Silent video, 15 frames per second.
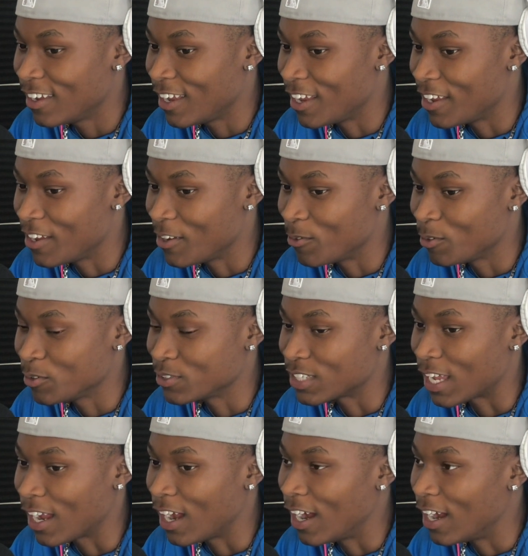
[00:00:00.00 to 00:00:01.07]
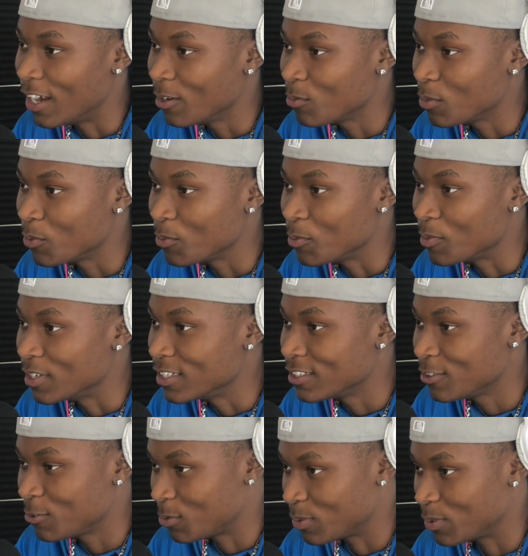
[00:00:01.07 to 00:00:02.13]
And we was like, all right, what we
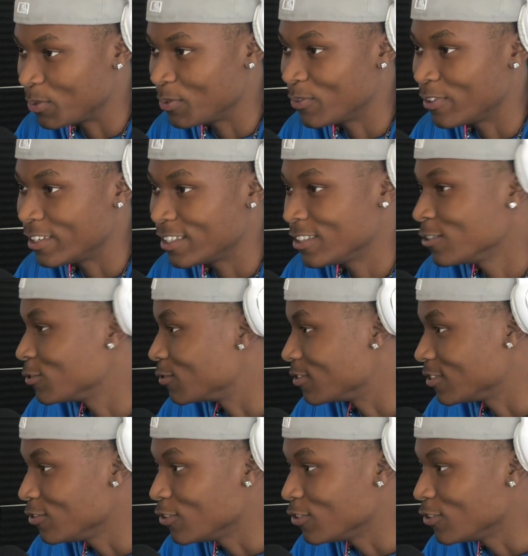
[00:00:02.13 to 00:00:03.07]
want to do?